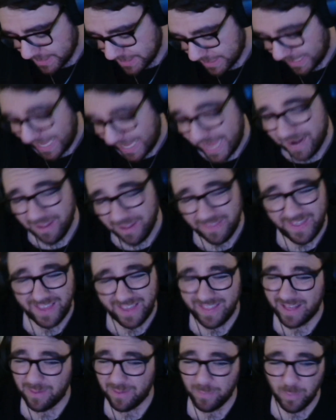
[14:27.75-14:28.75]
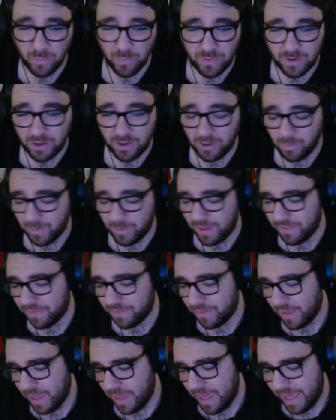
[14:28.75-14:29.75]
And again, I think that's more to do with
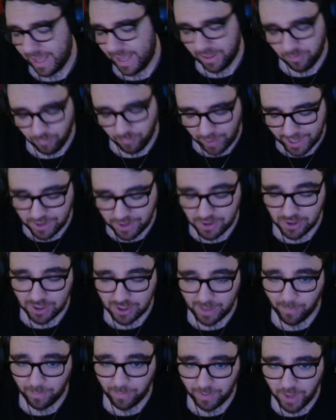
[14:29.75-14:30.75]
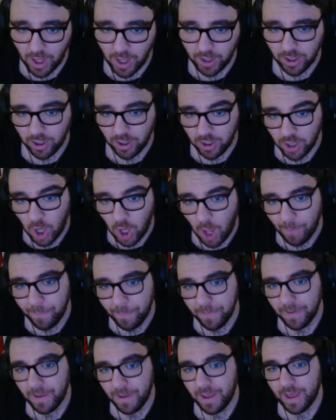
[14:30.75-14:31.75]
his relationship with Jurgen Klopp
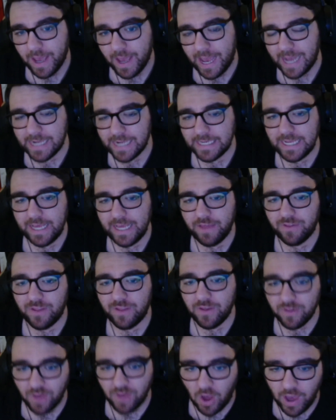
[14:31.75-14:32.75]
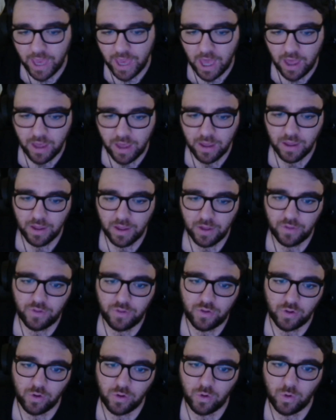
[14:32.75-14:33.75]
and his desire
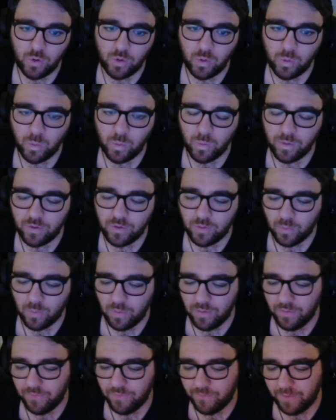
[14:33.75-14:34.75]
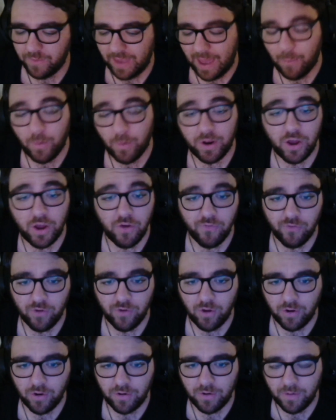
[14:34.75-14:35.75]
to sort of get one over
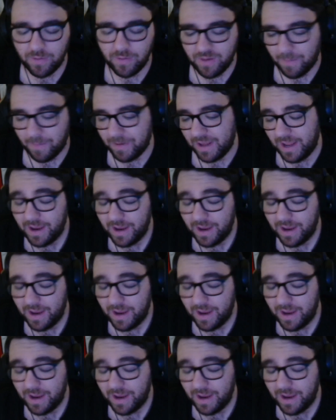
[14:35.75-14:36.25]
on somebody.